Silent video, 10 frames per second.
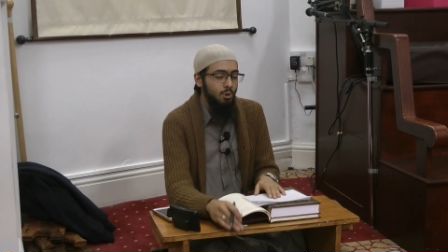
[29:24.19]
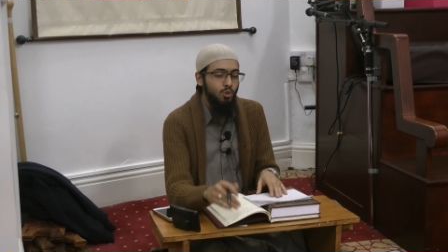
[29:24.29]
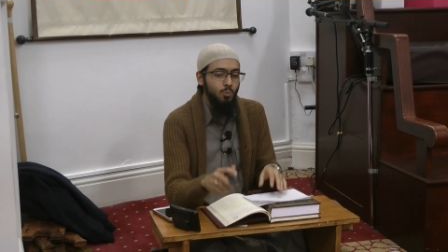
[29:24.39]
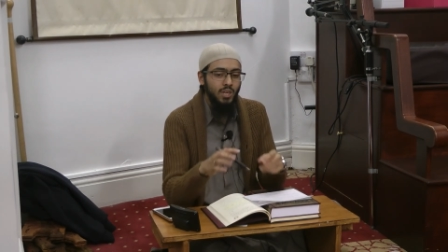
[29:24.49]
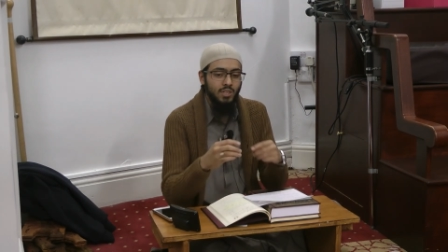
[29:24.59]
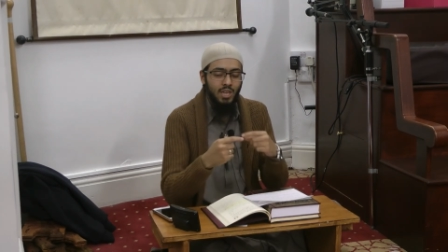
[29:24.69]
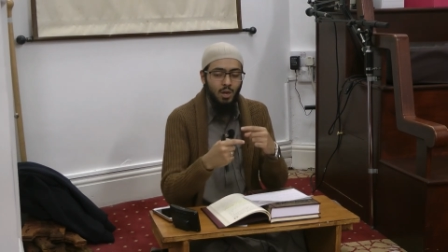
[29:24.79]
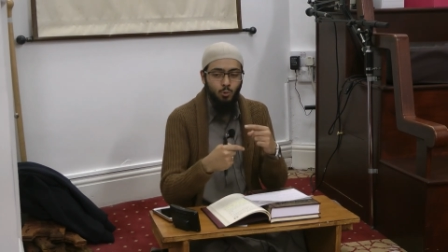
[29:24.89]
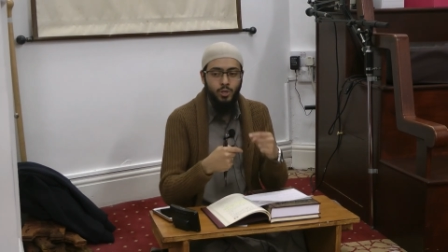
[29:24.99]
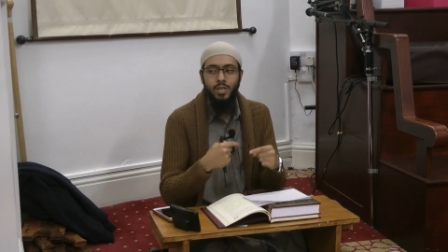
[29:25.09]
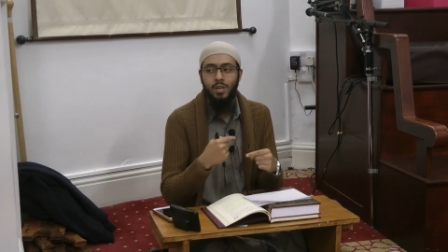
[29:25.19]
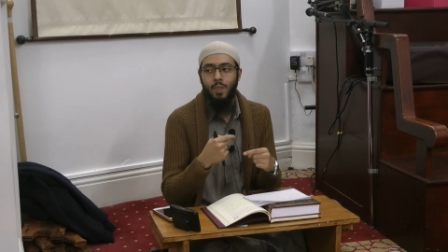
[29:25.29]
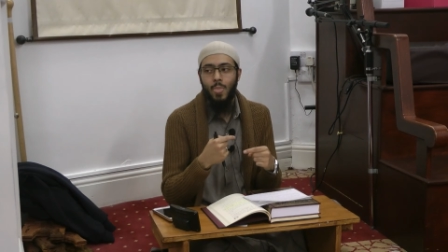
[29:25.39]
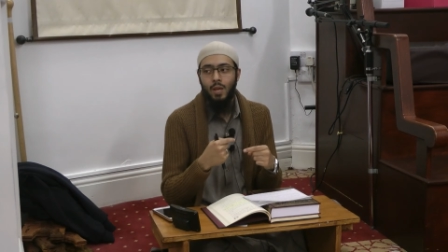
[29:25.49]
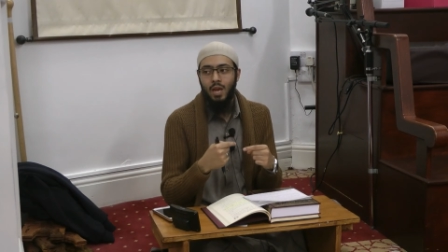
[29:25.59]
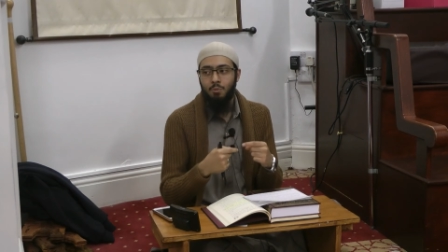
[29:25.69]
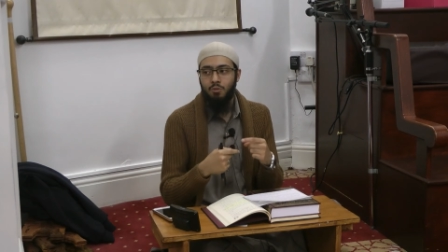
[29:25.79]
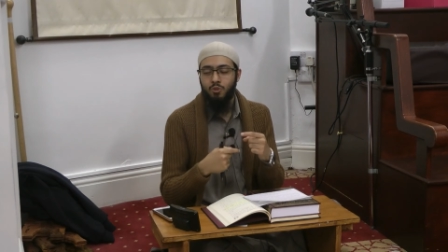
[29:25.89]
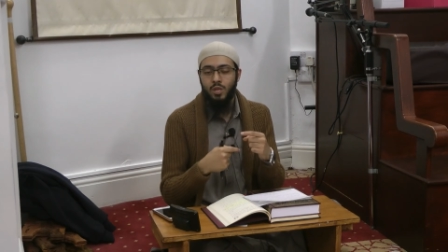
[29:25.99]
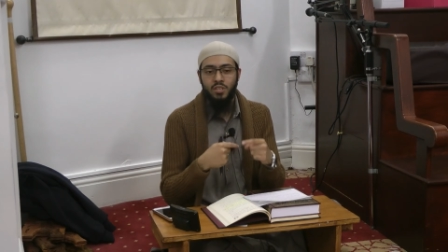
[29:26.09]
We have to make ta'wil and we
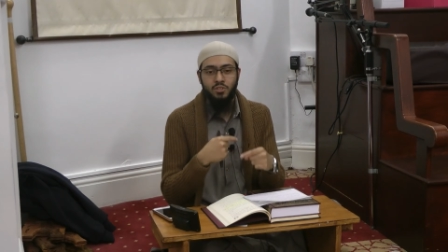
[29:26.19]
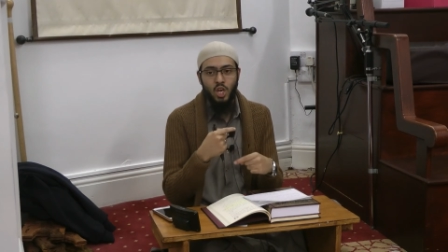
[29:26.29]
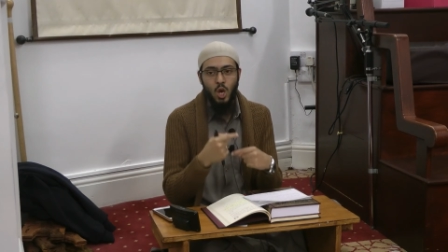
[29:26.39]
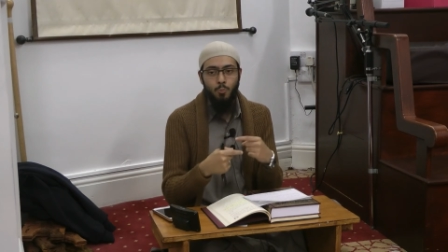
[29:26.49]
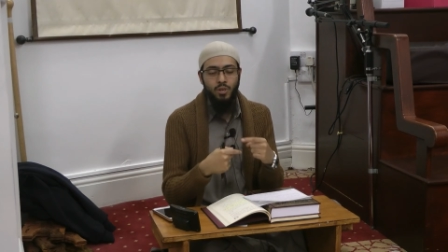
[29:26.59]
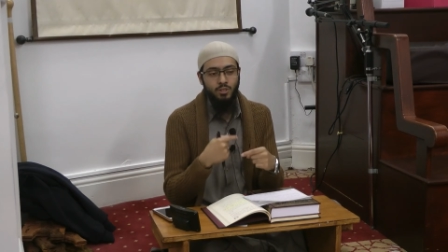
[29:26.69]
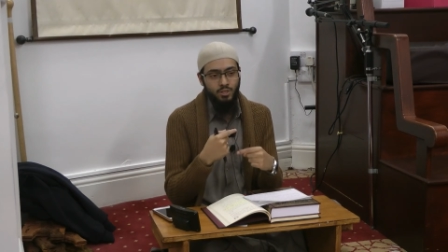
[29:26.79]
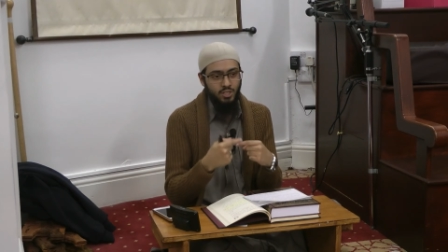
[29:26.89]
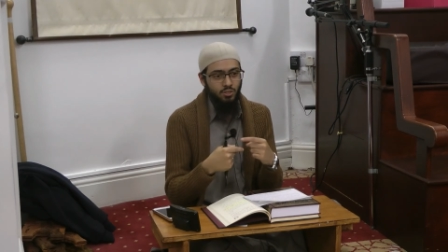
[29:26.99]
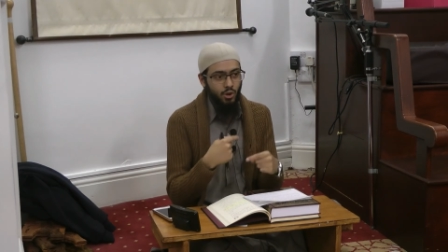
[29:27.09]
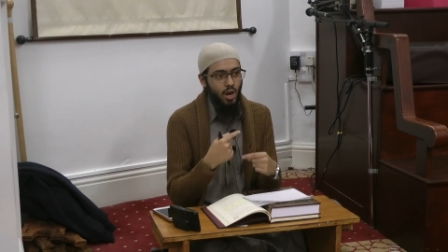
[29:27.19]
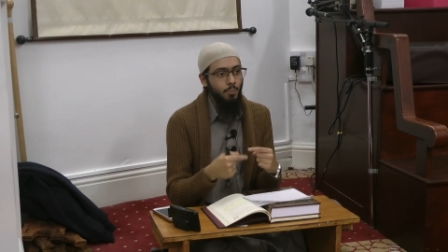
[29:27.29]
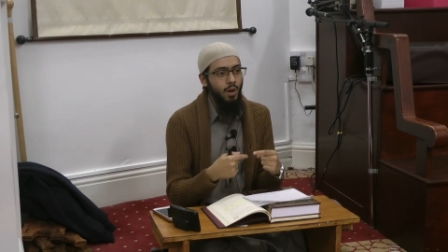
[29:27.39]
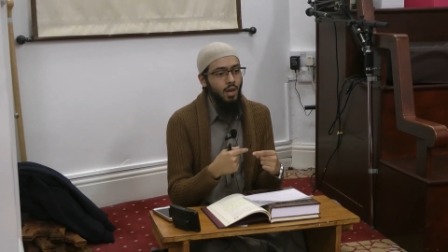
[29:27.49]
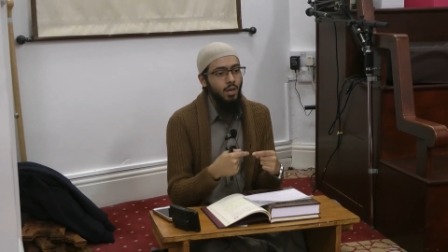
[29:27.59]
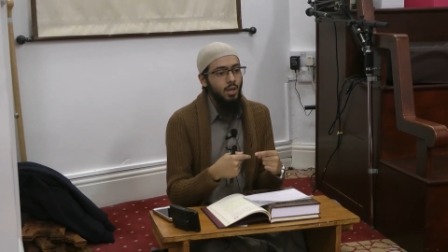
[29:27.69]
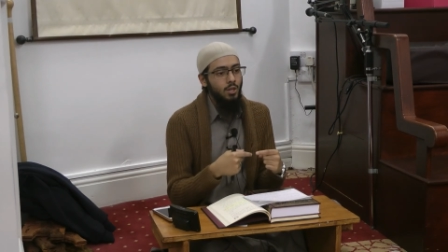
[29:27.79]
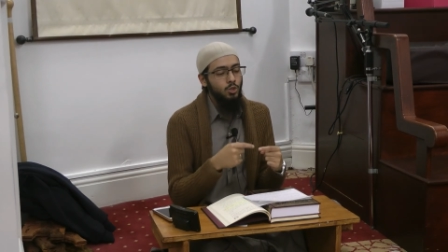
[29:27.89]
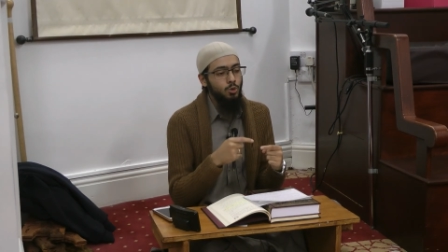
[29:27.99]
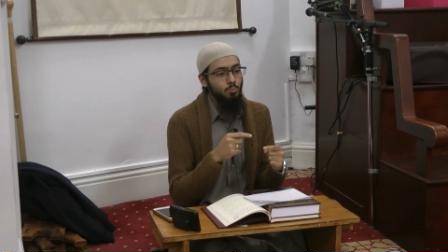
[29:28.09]
have to interpret this
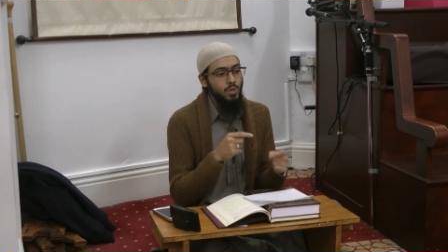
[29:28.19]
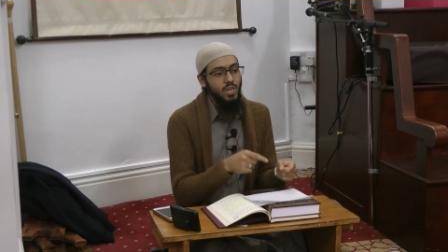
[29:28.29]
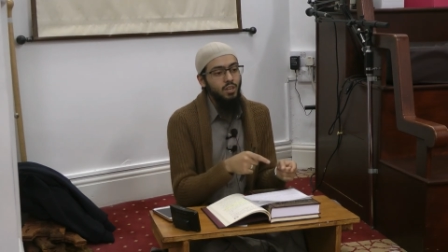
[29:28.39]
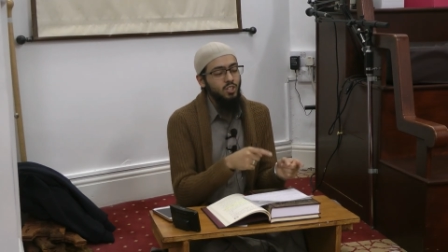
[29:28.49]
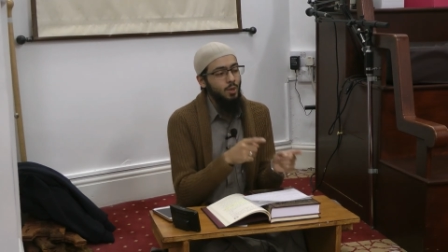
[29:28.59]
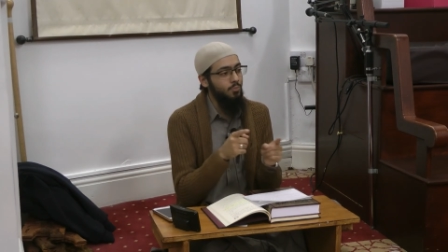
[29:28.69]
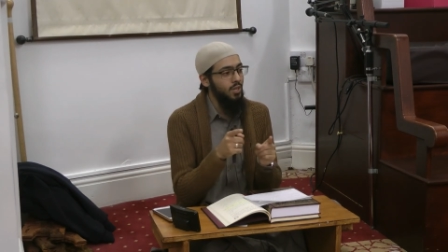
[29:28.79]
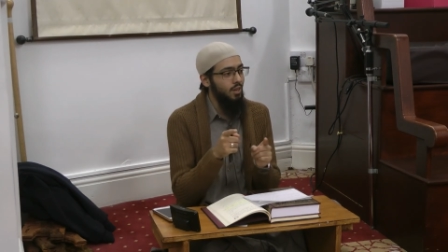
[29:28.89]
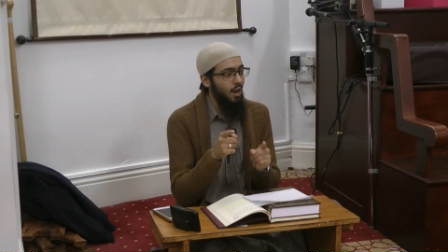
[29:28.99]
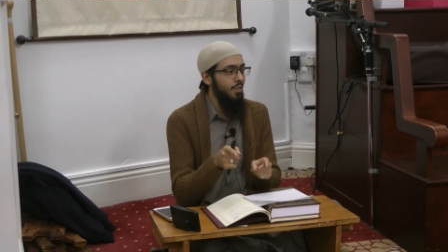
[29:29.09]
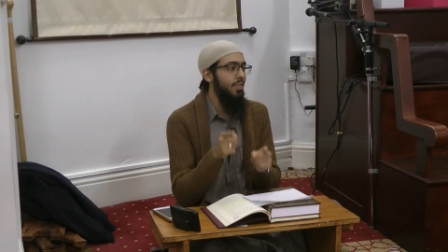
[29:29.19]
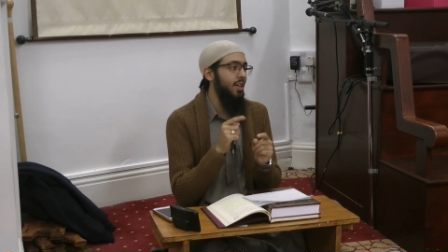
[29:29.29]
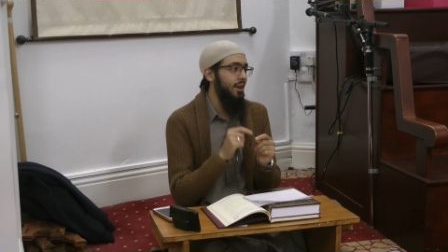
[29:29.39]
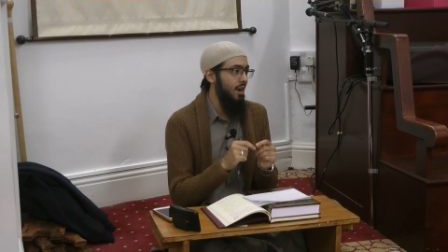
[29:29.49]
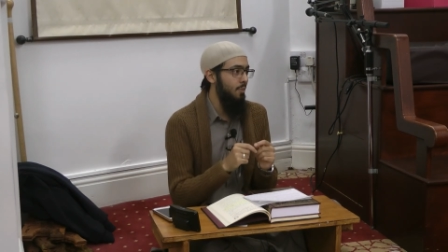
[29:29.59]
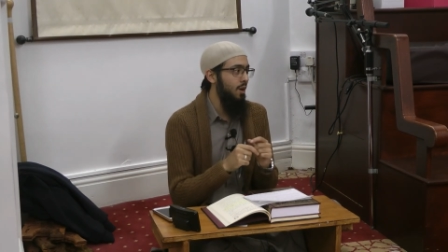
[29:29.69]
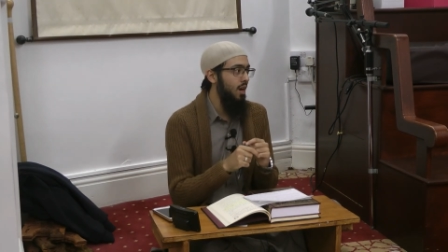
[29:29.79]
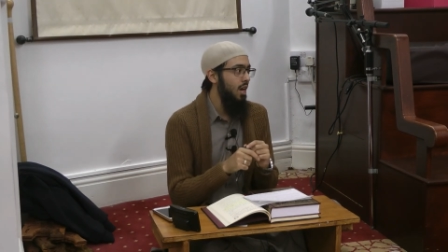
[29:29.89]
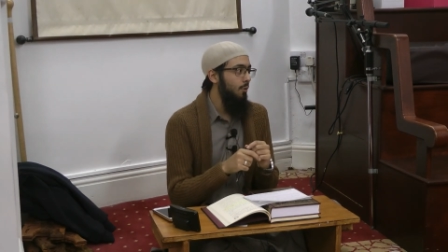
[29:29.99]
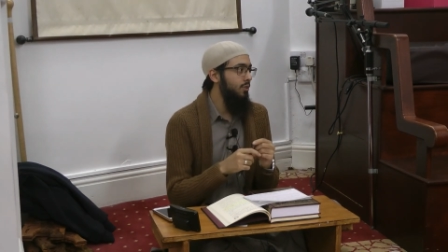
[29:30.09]
rahmah to mean something other than
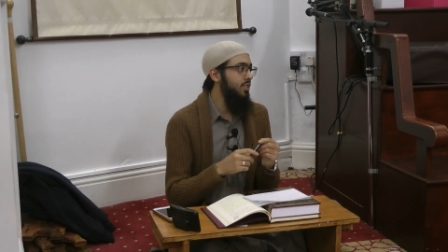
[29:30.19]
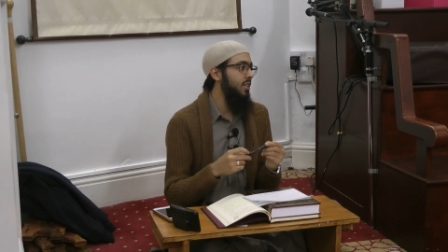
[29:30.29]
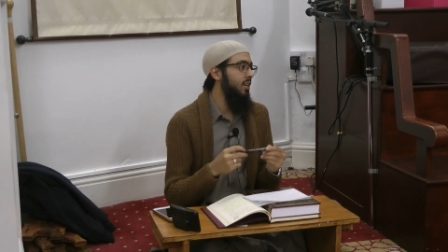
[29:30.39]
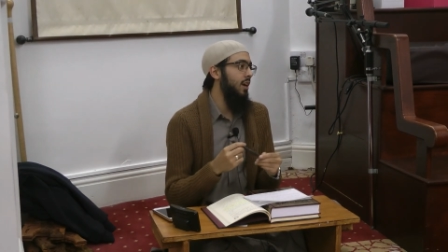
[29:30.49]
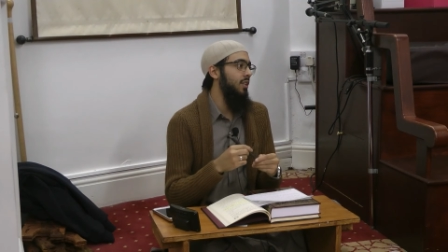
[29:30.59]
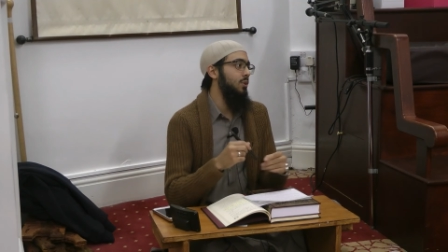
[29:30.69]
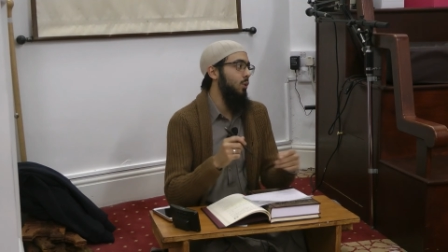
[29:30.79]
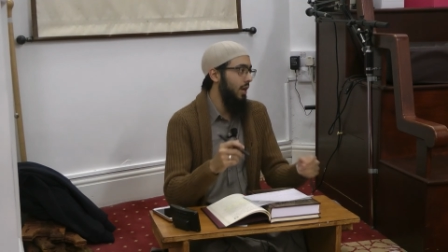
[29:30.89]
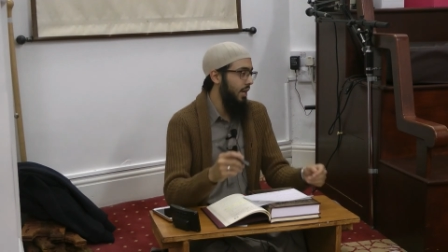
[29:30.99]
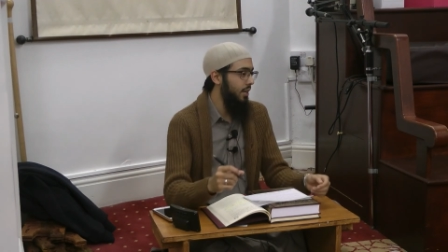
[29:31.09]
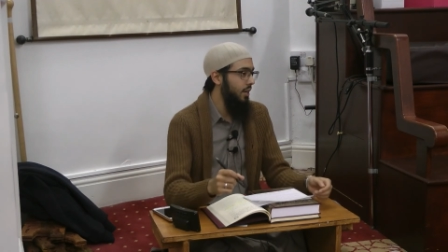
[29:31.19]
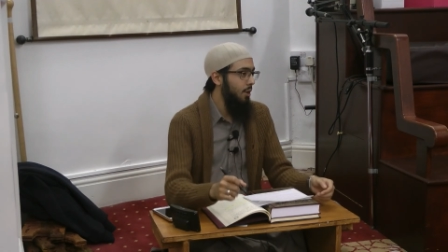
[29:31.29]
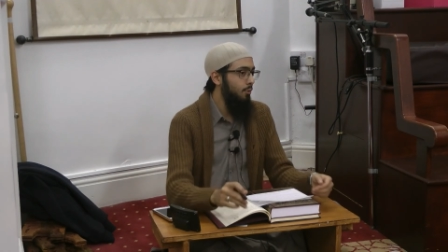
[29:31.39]
rahmah, which is iradatul khair,